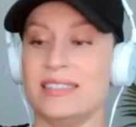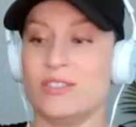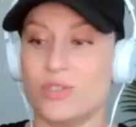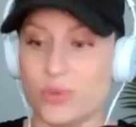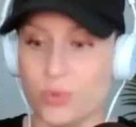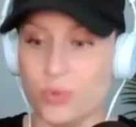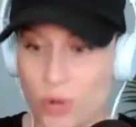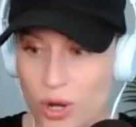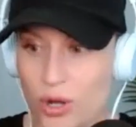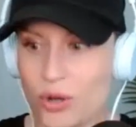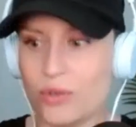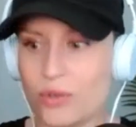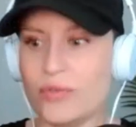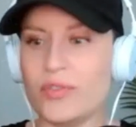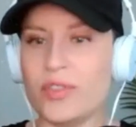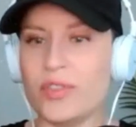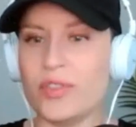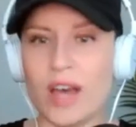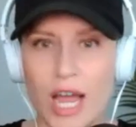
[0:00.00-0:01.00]

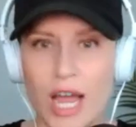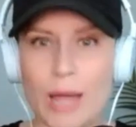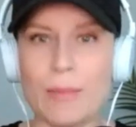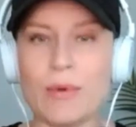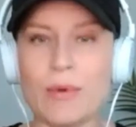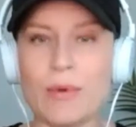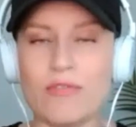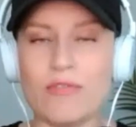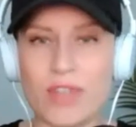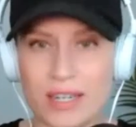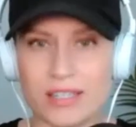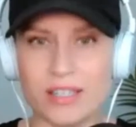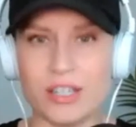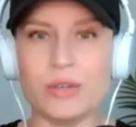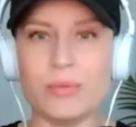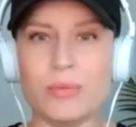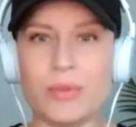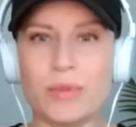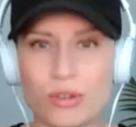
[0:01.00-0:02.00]
drove the I'm a
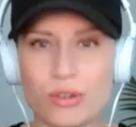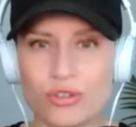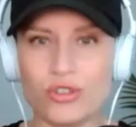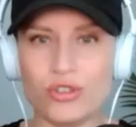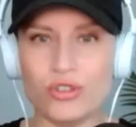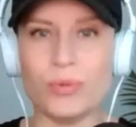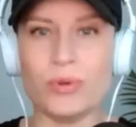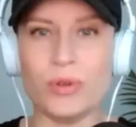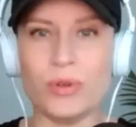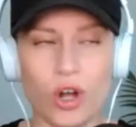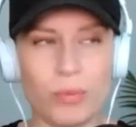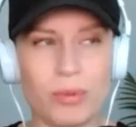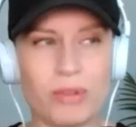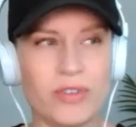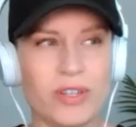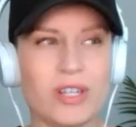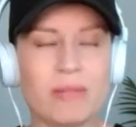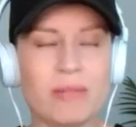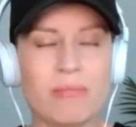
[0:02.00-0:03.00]
victim and you should all be
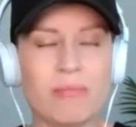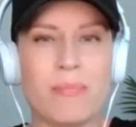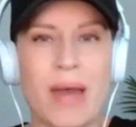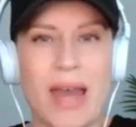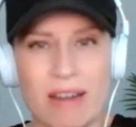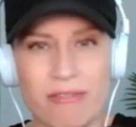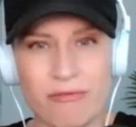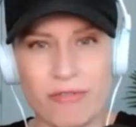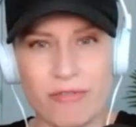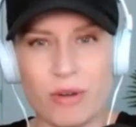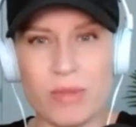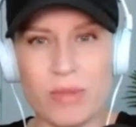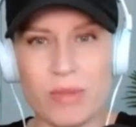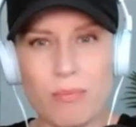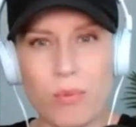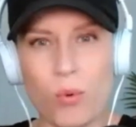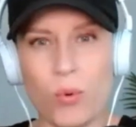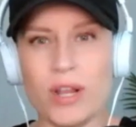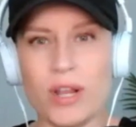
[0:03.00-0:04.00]
feeling bad for me
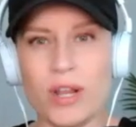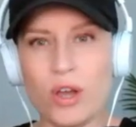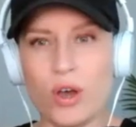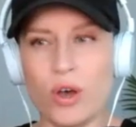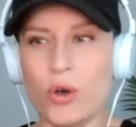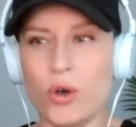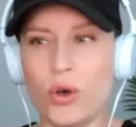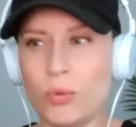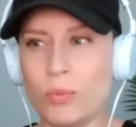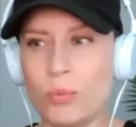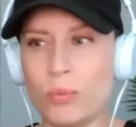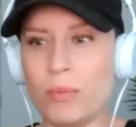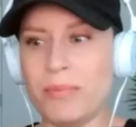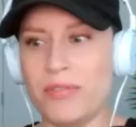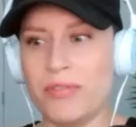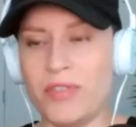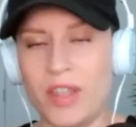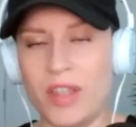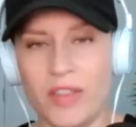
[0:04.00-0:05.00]
point home.
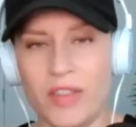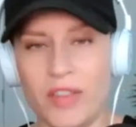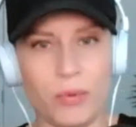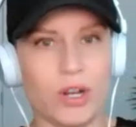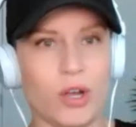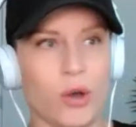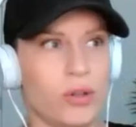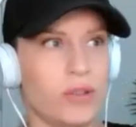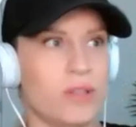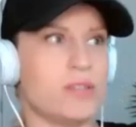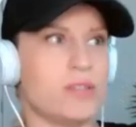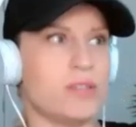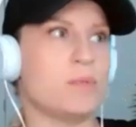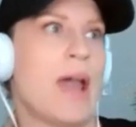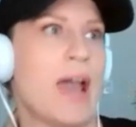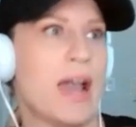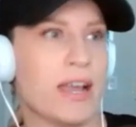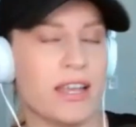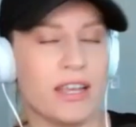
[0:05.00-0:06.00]
But then they would go to this
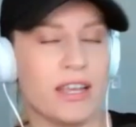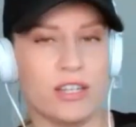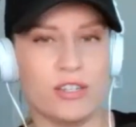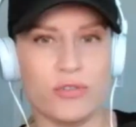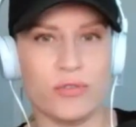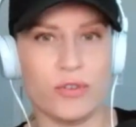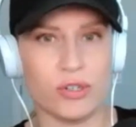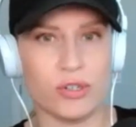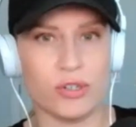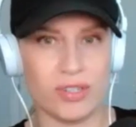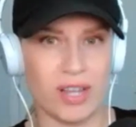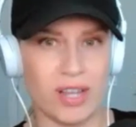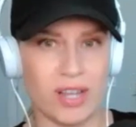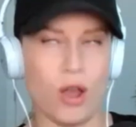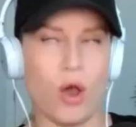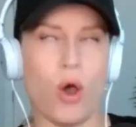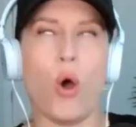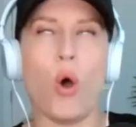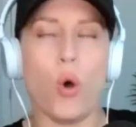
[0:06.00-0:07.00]
package of her
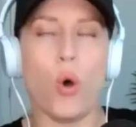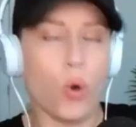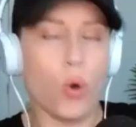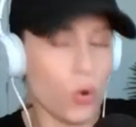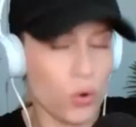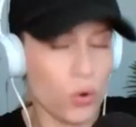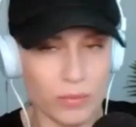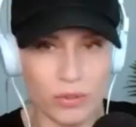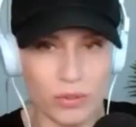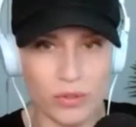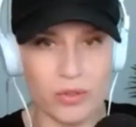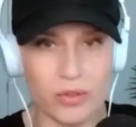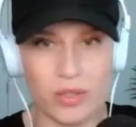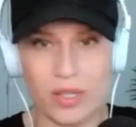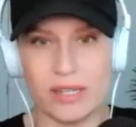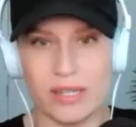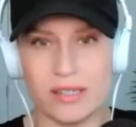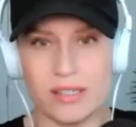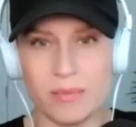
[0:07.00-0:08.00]
saying horrible
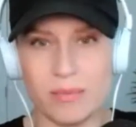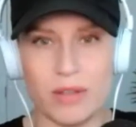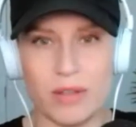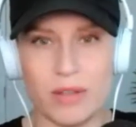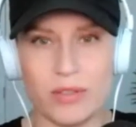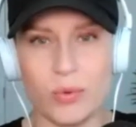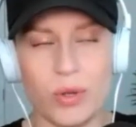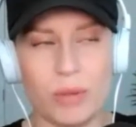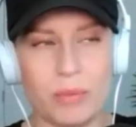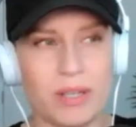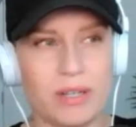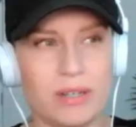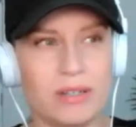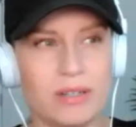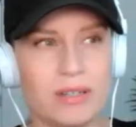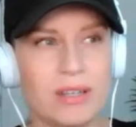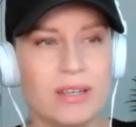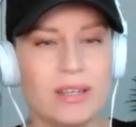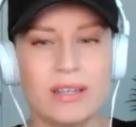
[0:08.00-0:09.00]
things about the
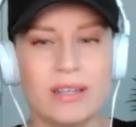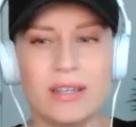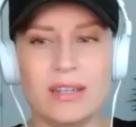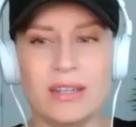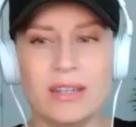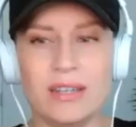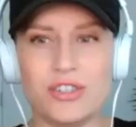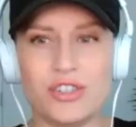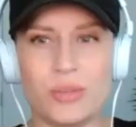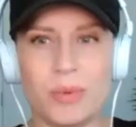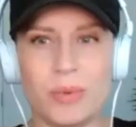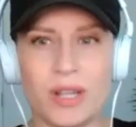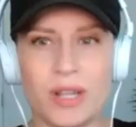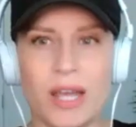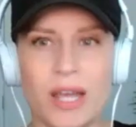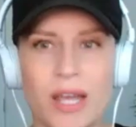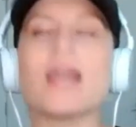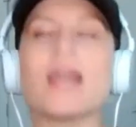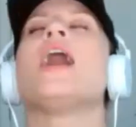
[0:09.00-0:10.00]
women and she'd be
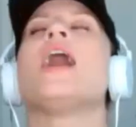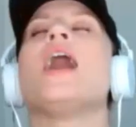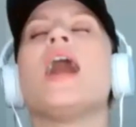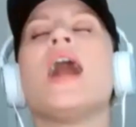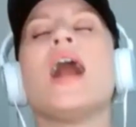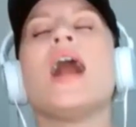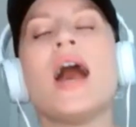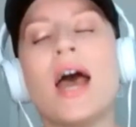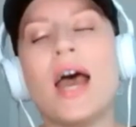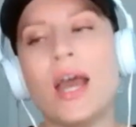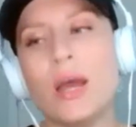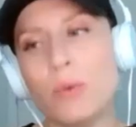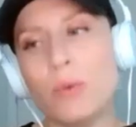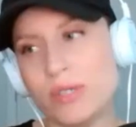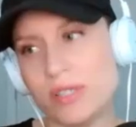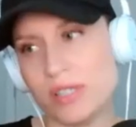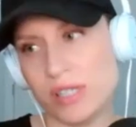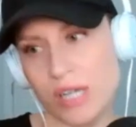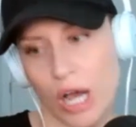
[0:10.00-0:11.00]
like, I
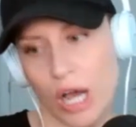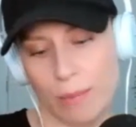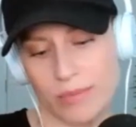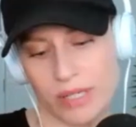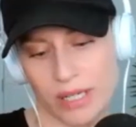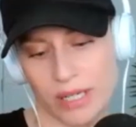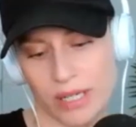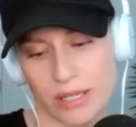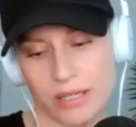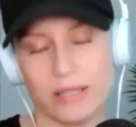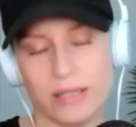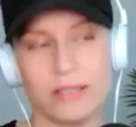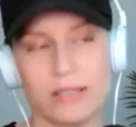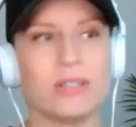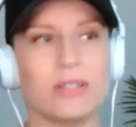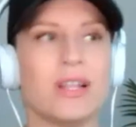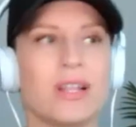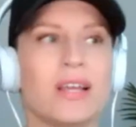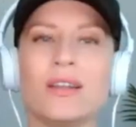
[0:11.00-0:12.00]
was adopted. And
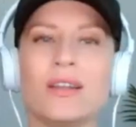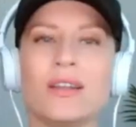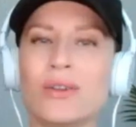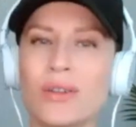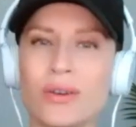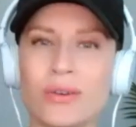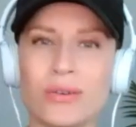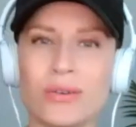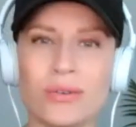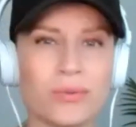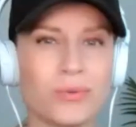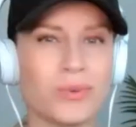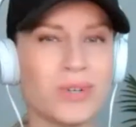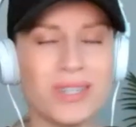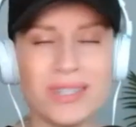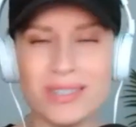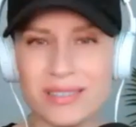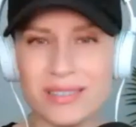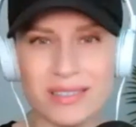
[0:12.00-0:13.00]
you're like, no,
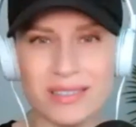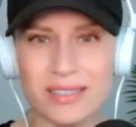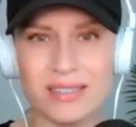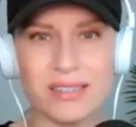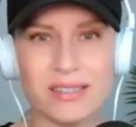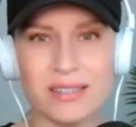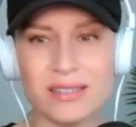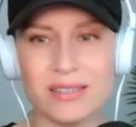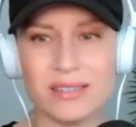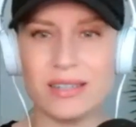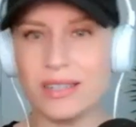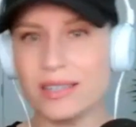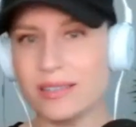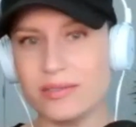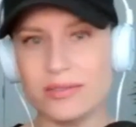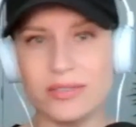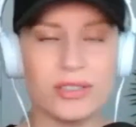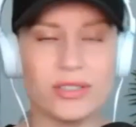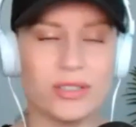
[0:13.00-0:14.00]
what? That doesn't
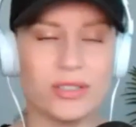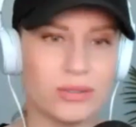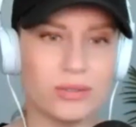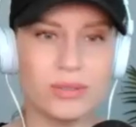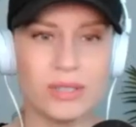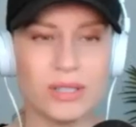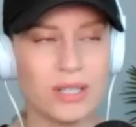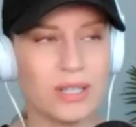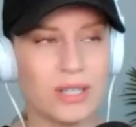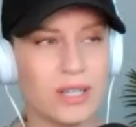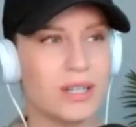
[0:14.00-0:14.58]
have to do with...